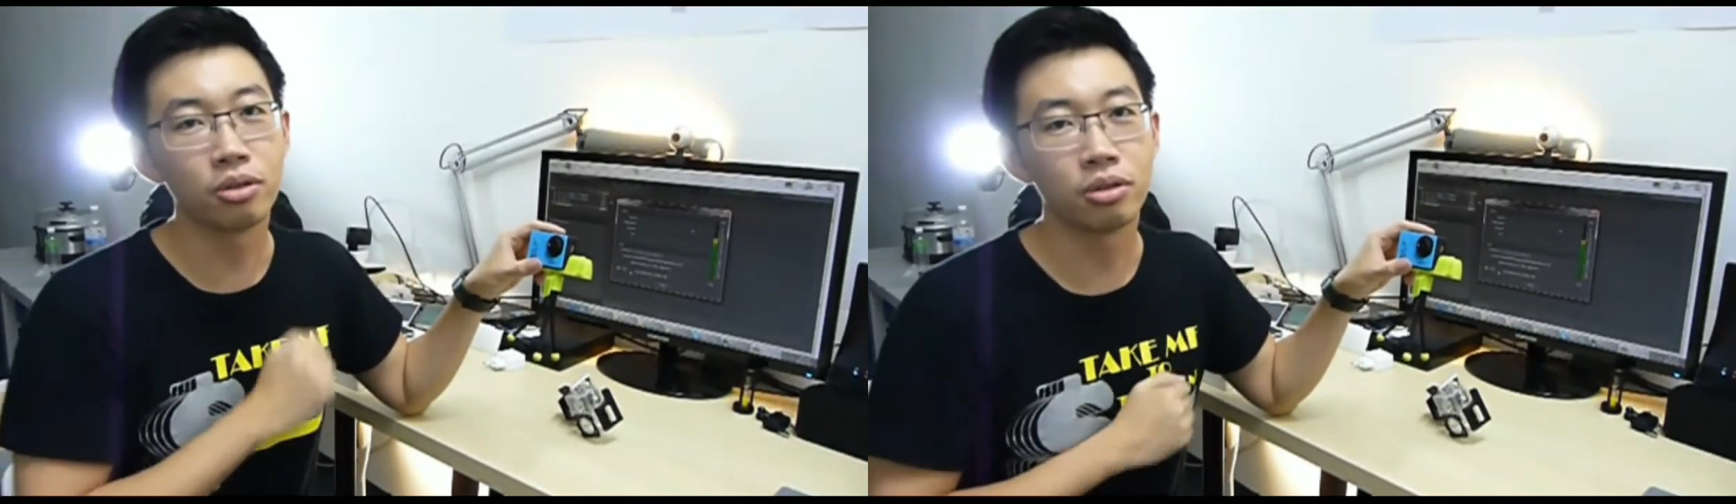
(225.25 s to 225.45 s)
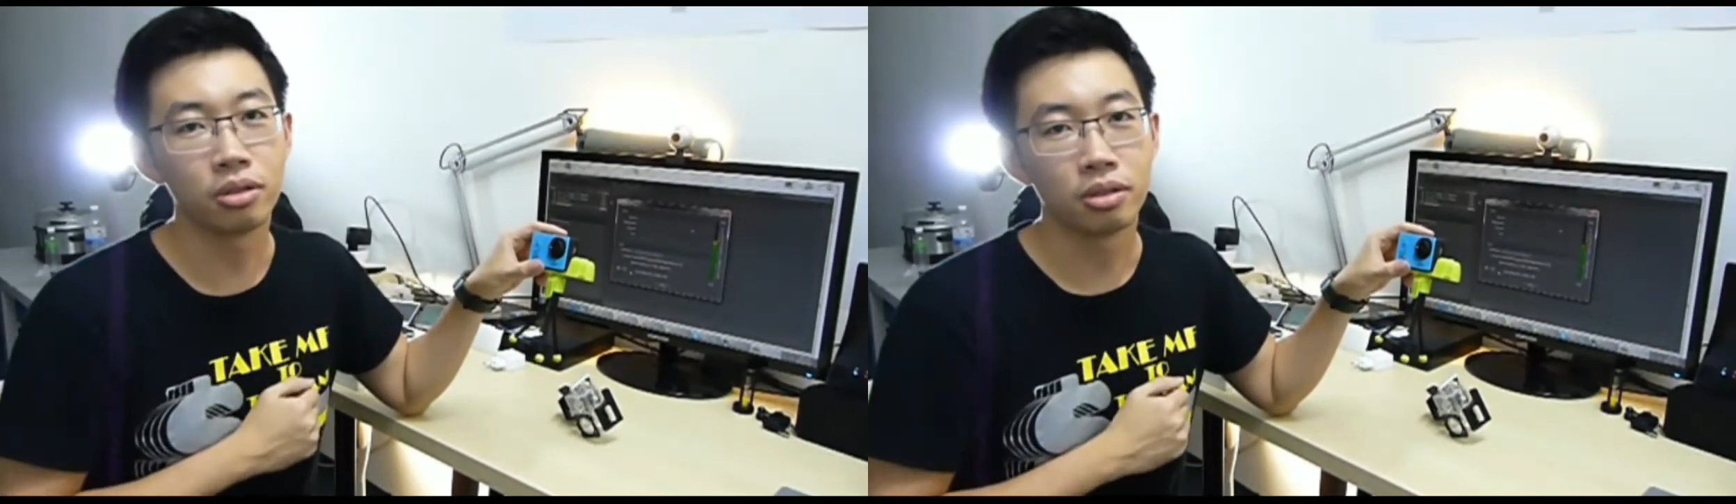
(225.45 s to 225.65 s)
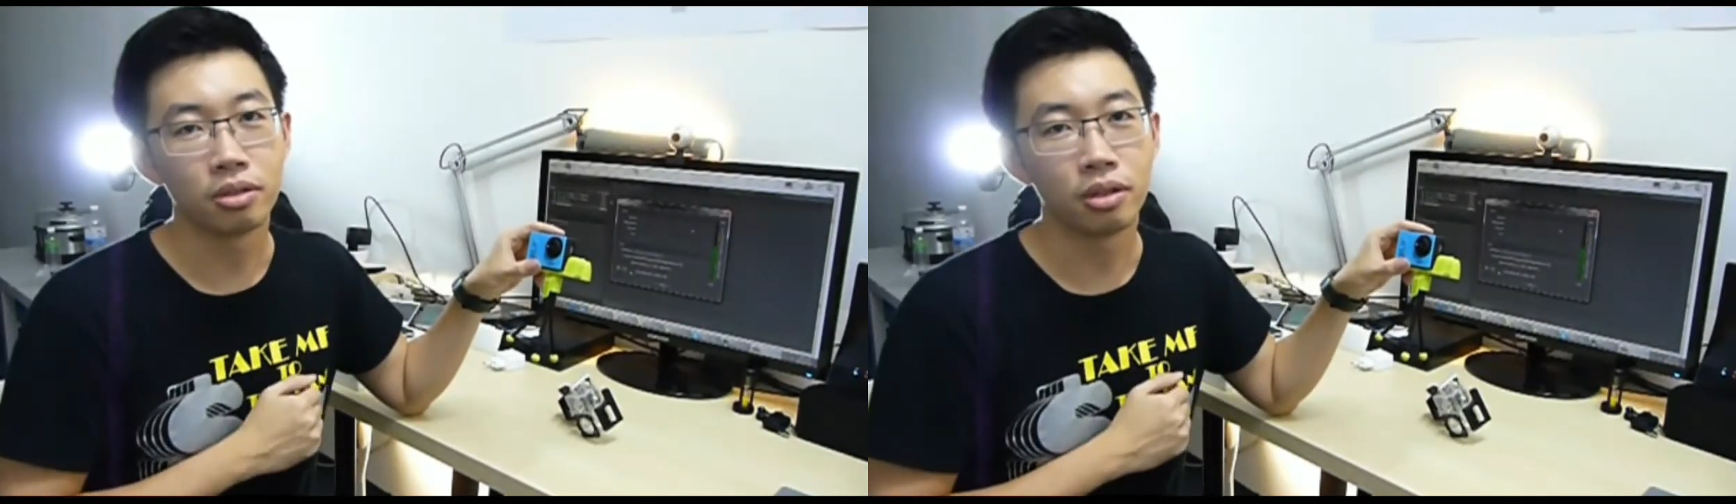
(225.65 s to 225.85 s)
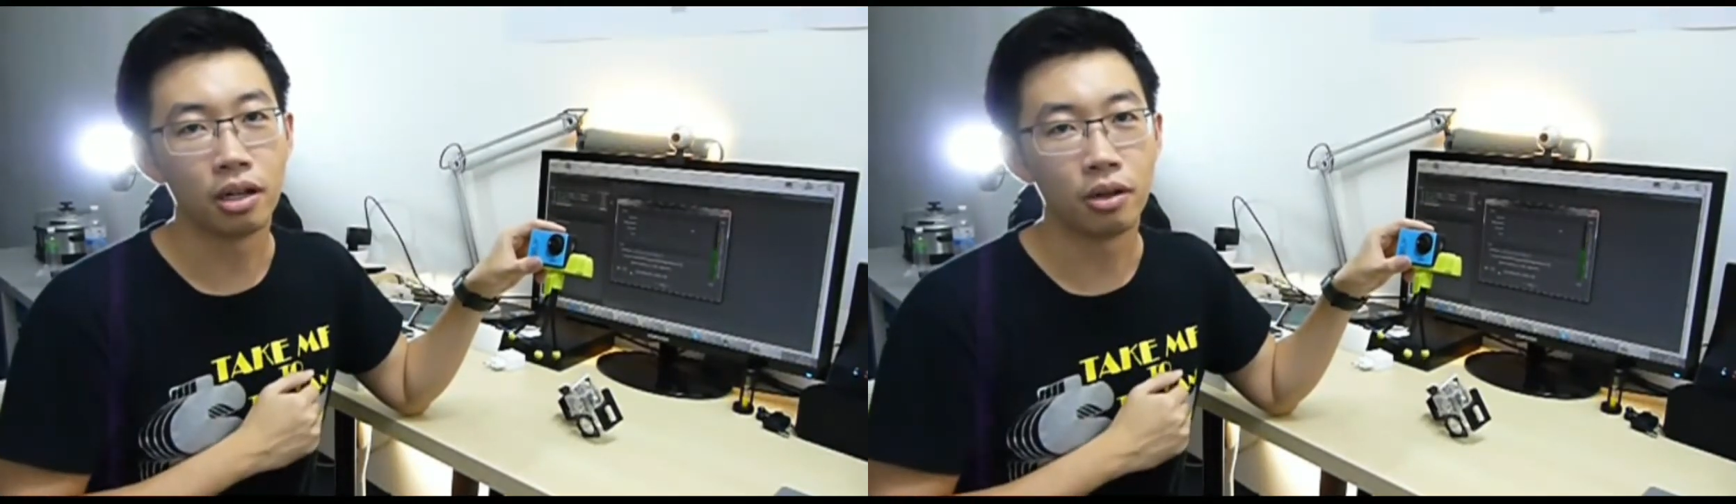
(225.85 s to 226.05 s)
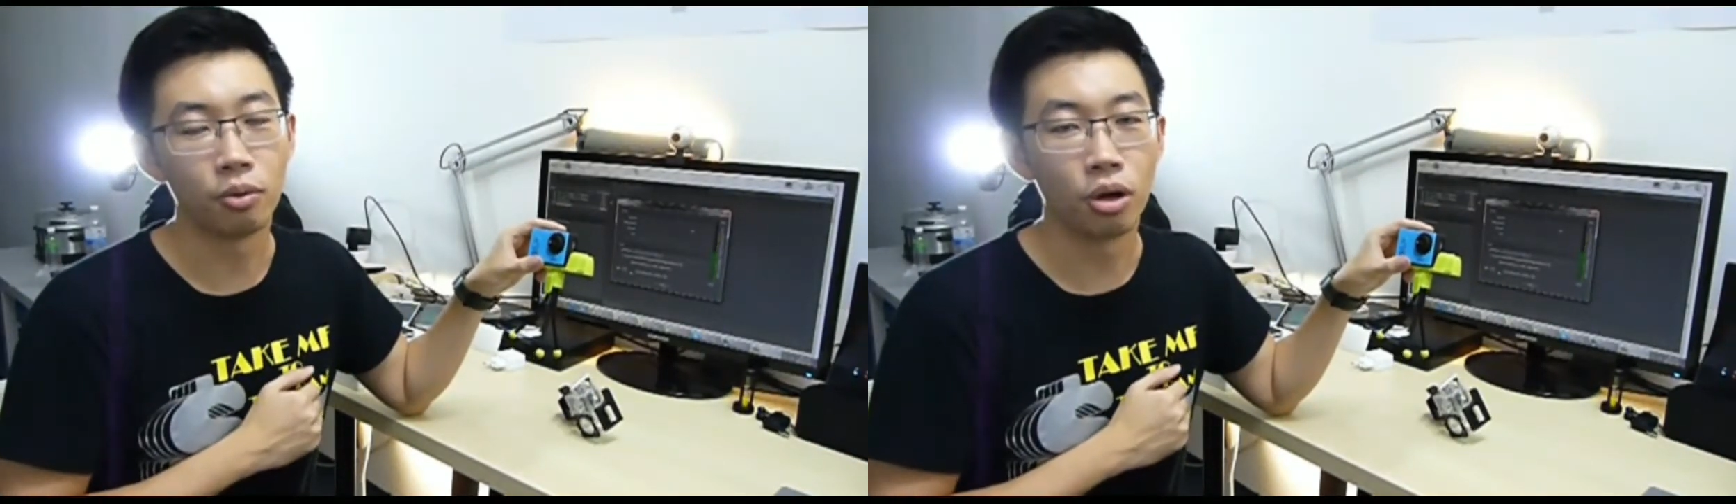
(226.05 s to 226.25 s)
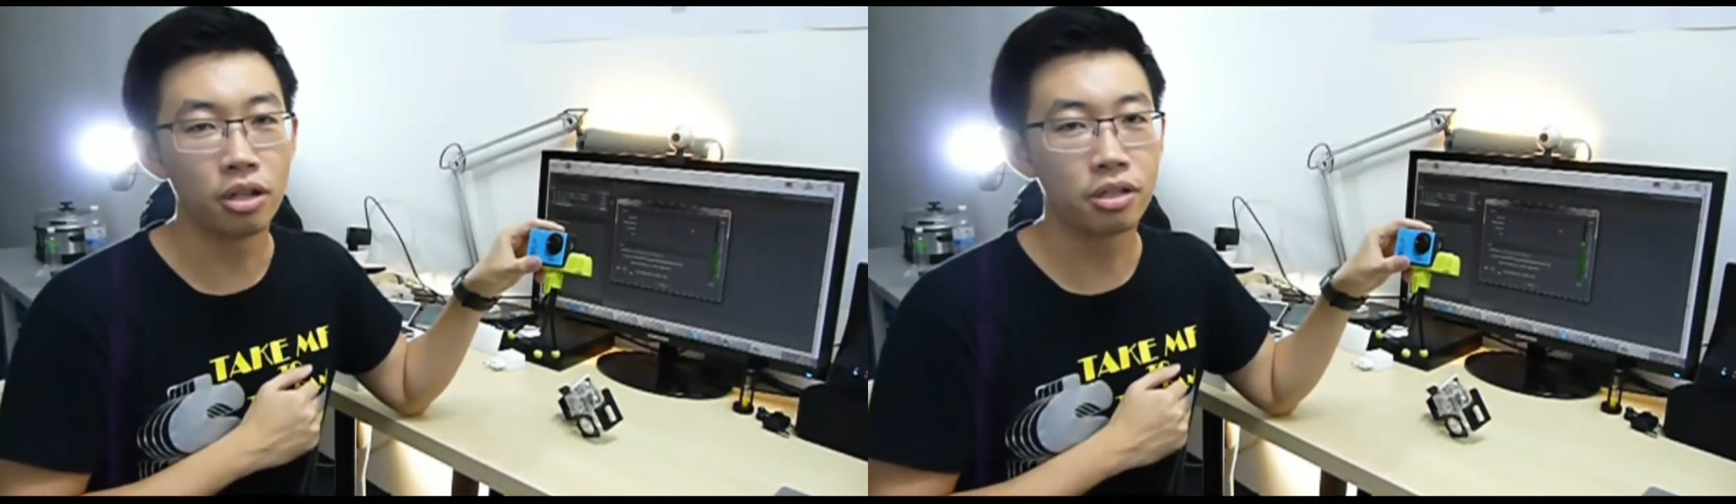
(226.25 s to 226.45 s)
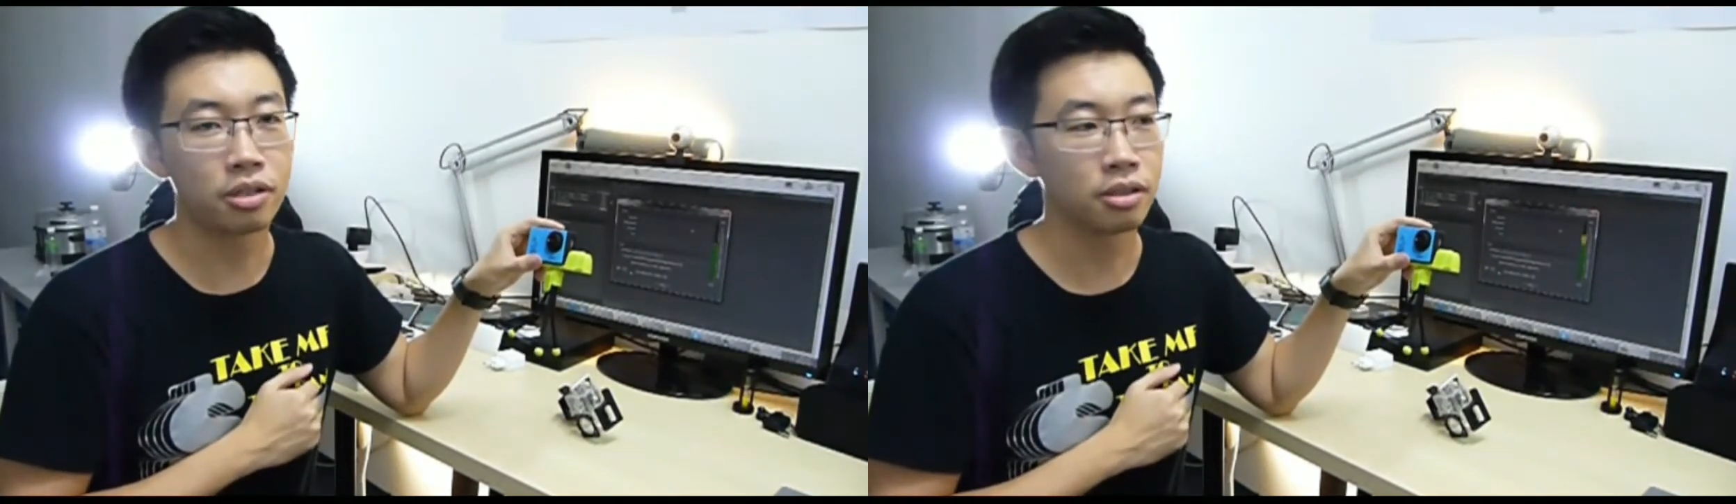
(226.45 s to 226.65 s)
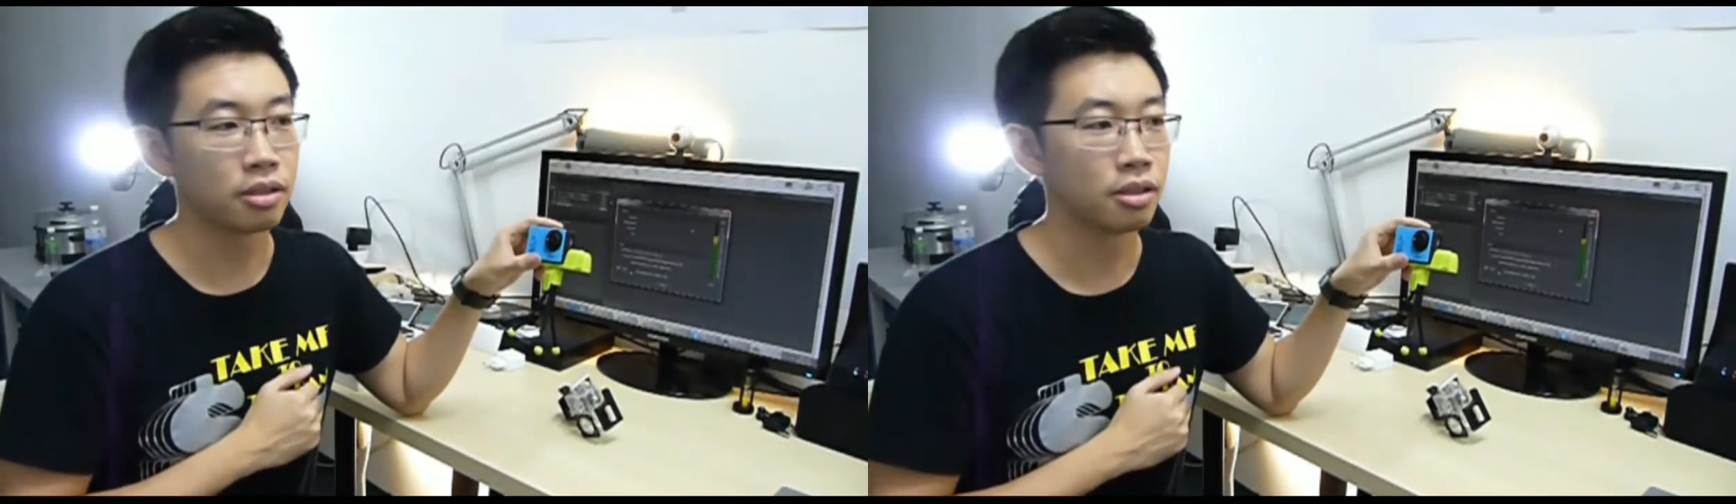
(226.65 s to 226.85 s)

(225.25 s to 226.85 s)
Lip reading: good voice.